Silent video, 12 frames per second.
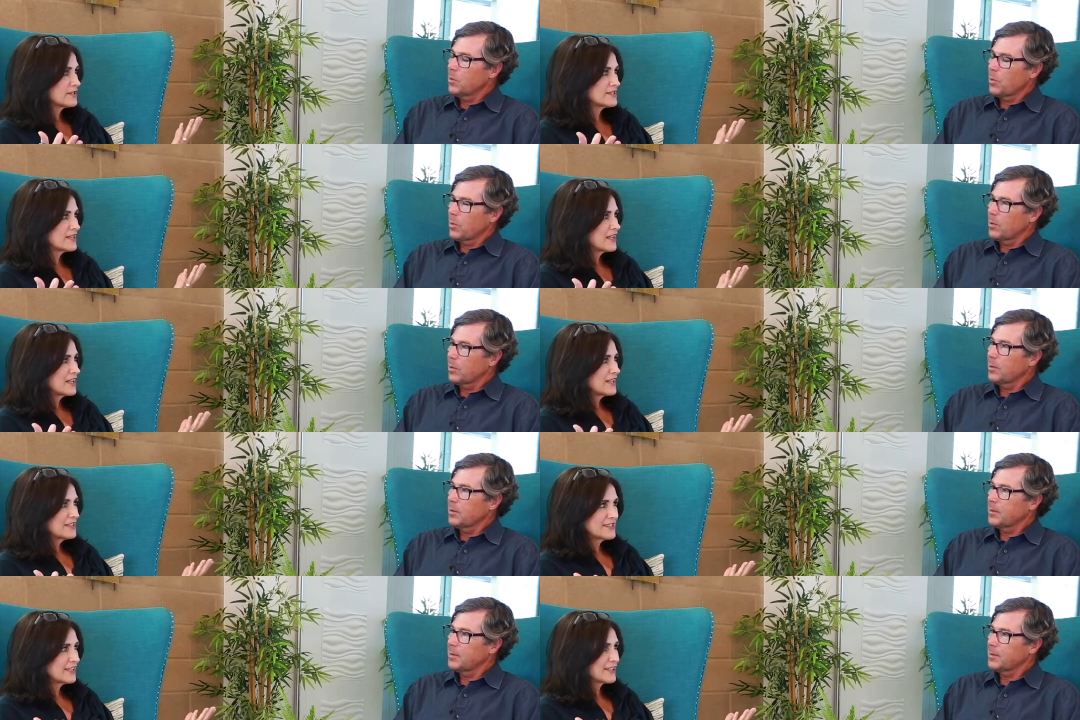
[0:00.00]
Speaker 1: because
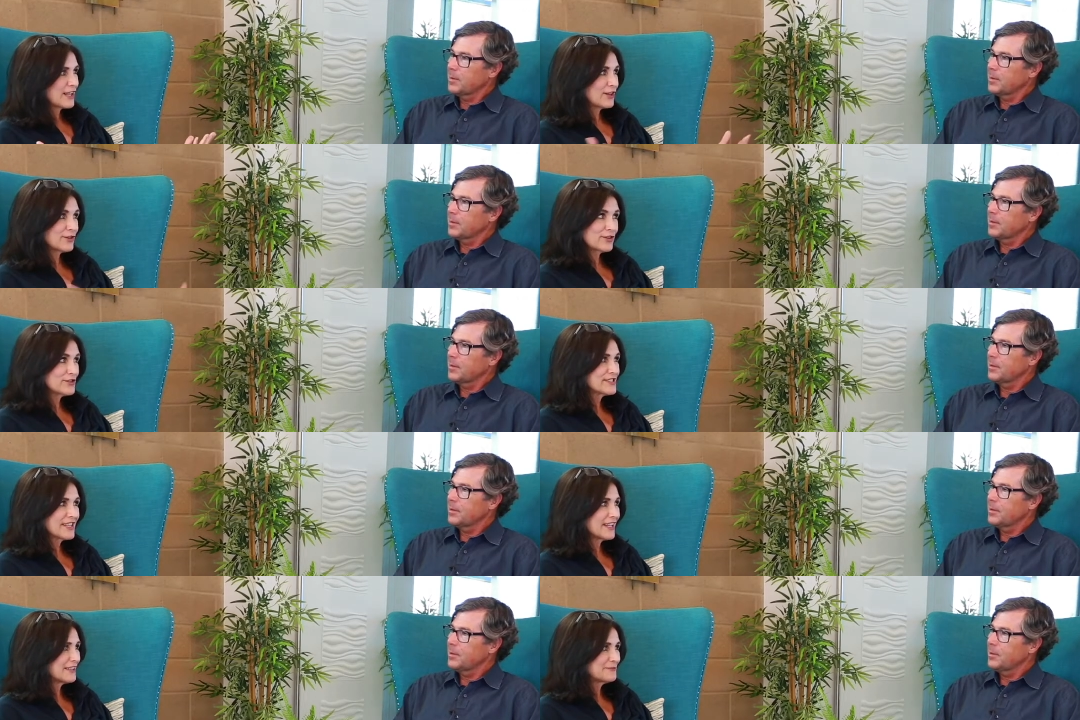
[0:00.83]
it's not the color of their
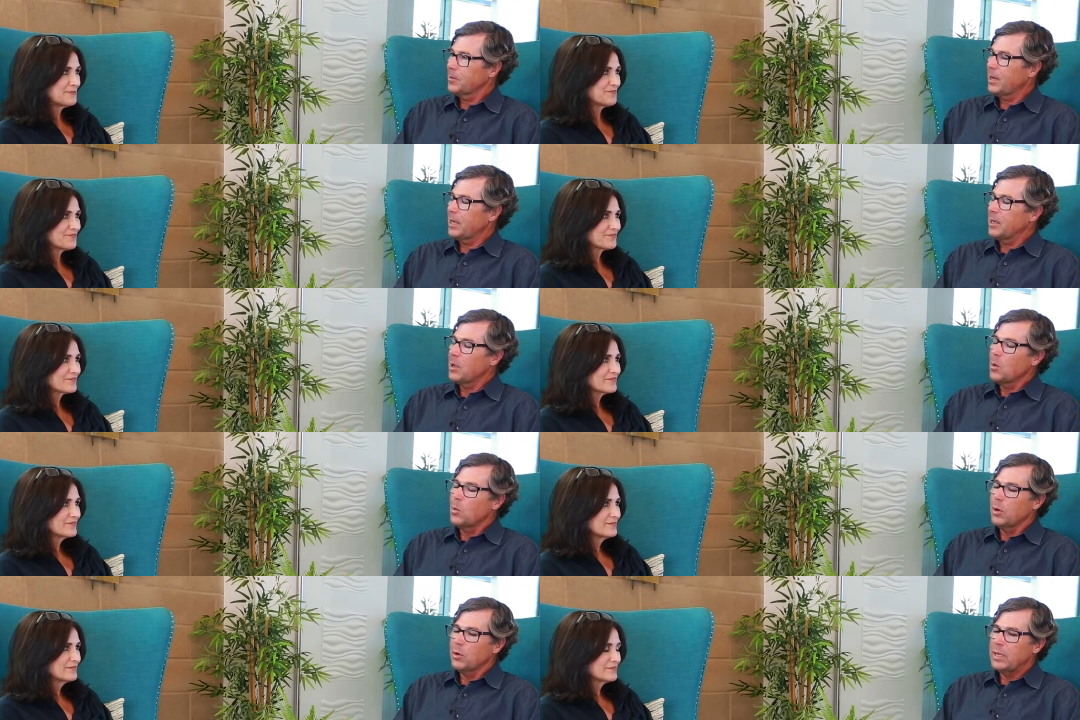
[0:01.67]
skin.
Speaker 2: Right.
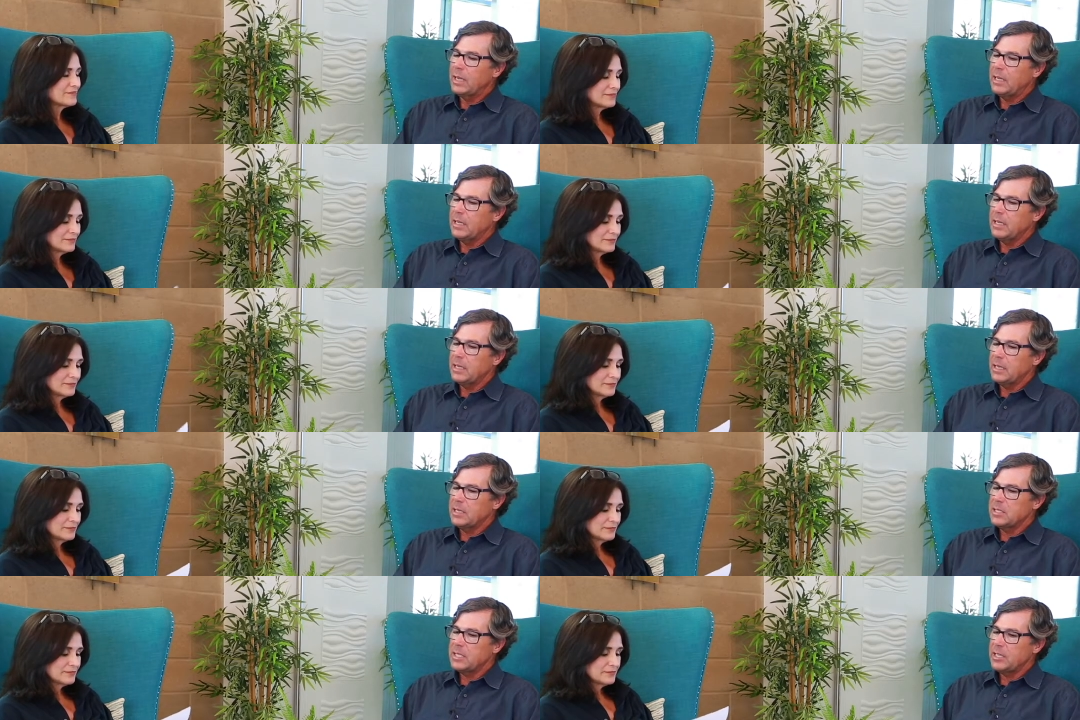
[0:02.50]
Well, and,
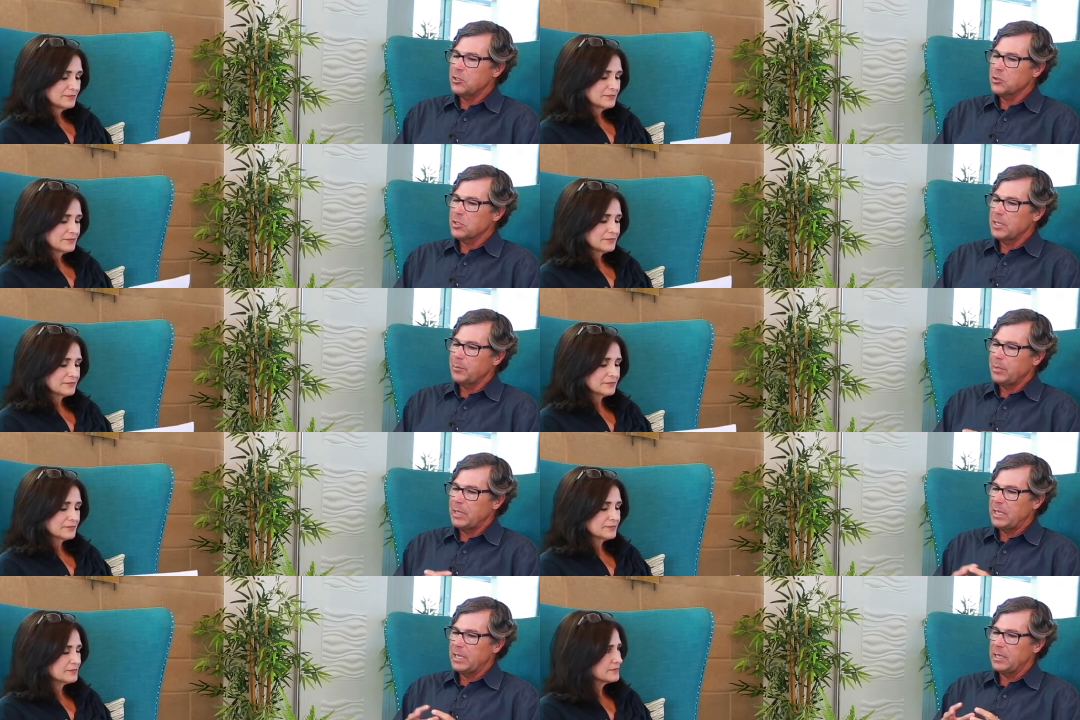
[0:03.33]
and it's interesting
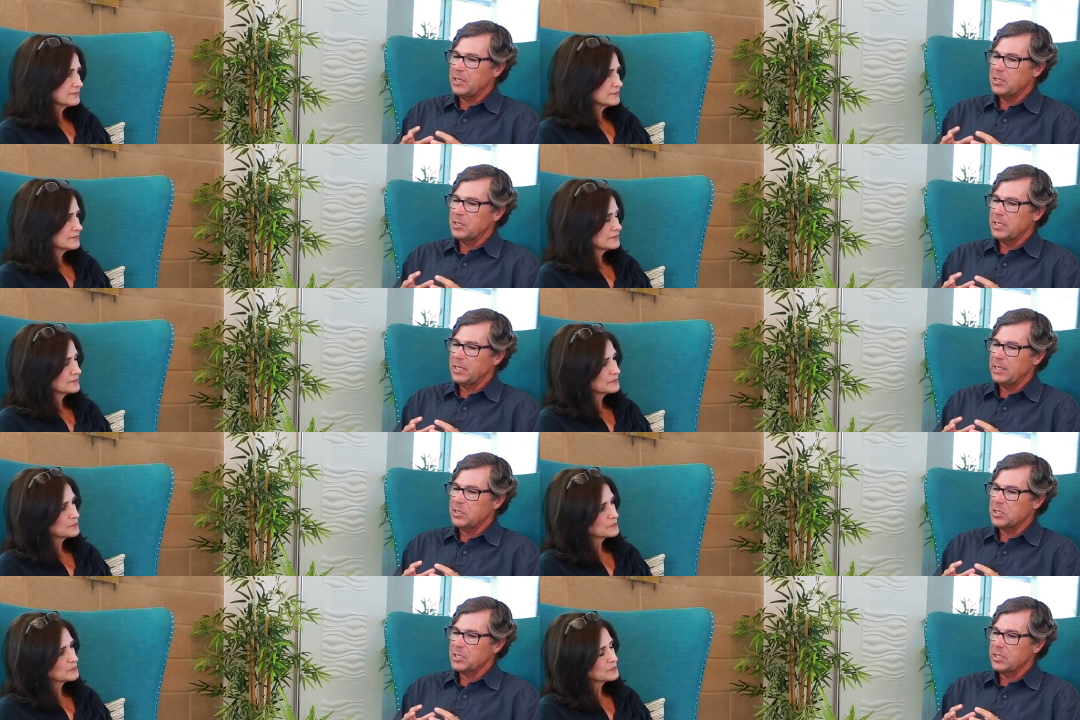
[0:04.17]
because
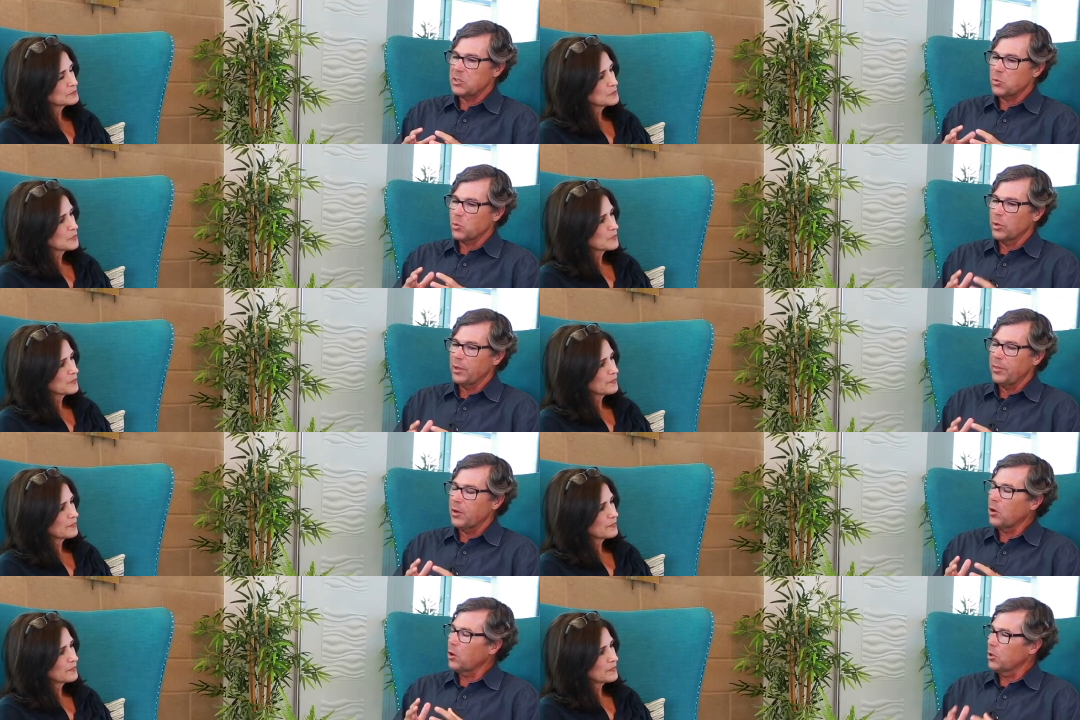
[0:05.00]
it's, it's
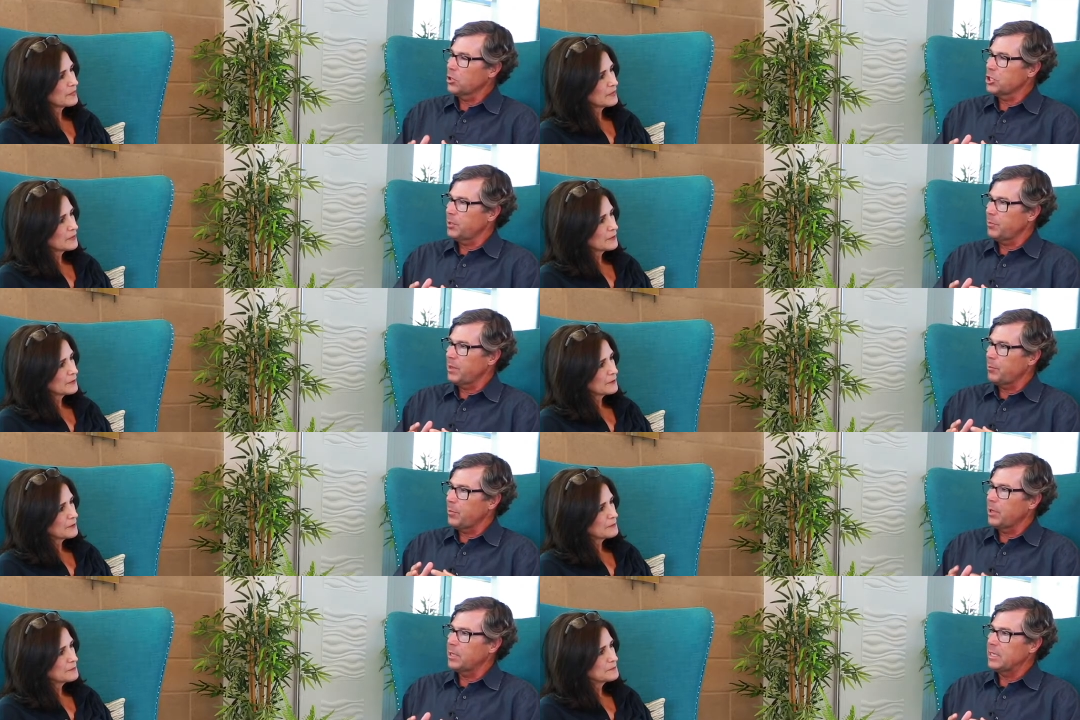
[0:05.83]
really the hardship
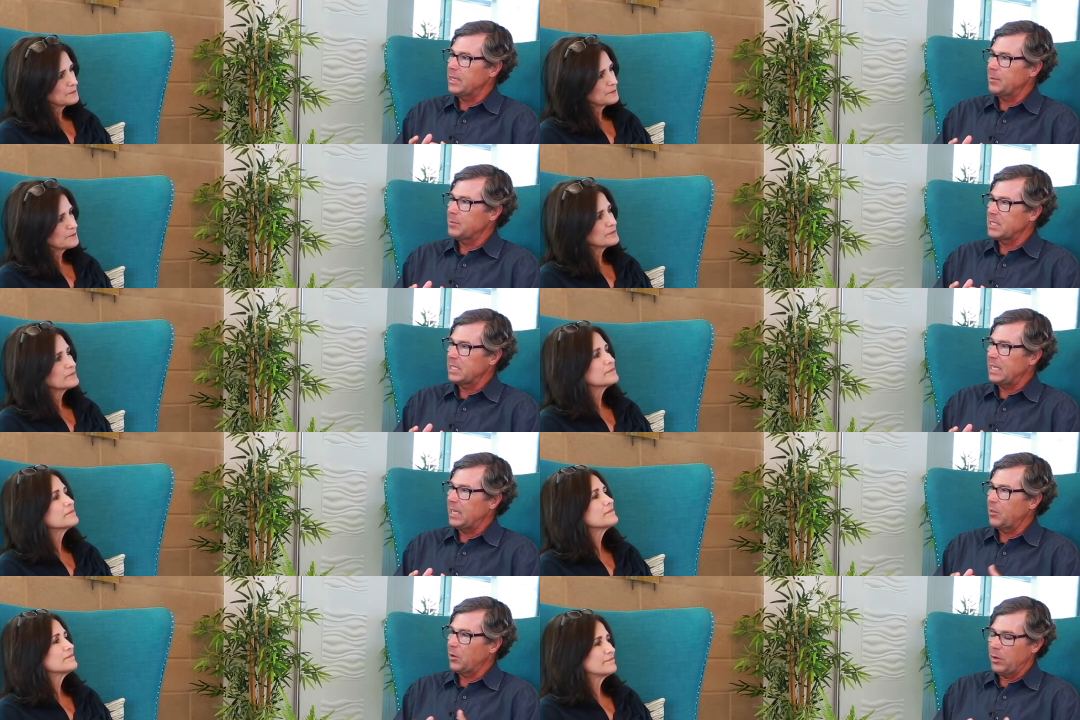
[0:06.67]
that bonded them
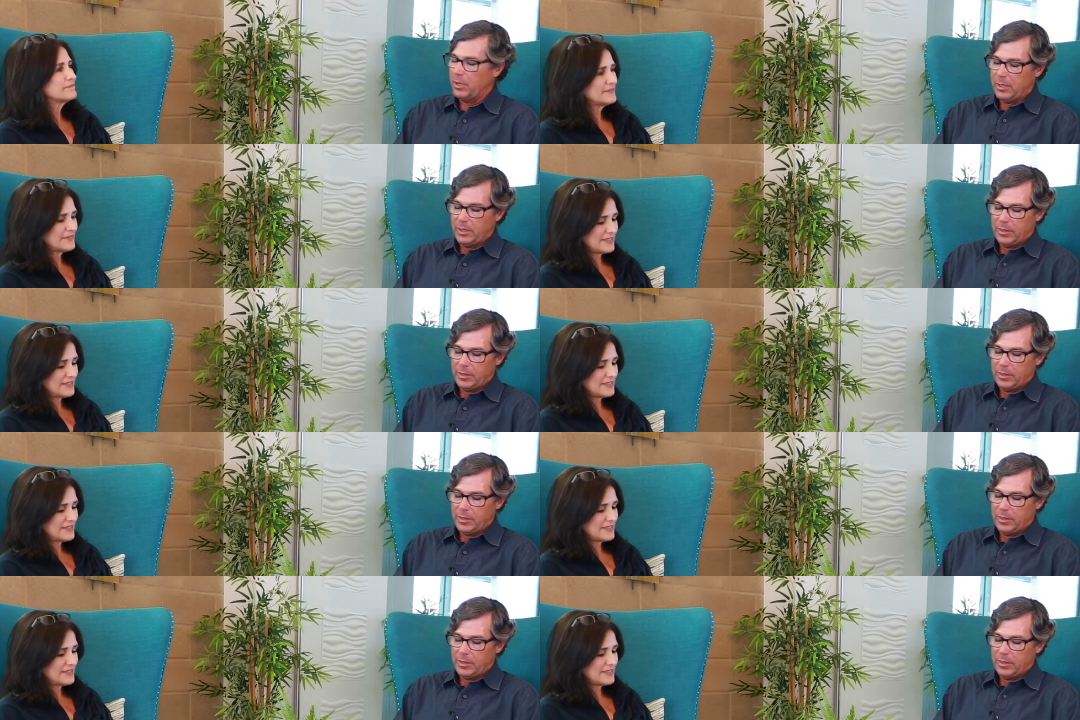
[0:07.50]
together.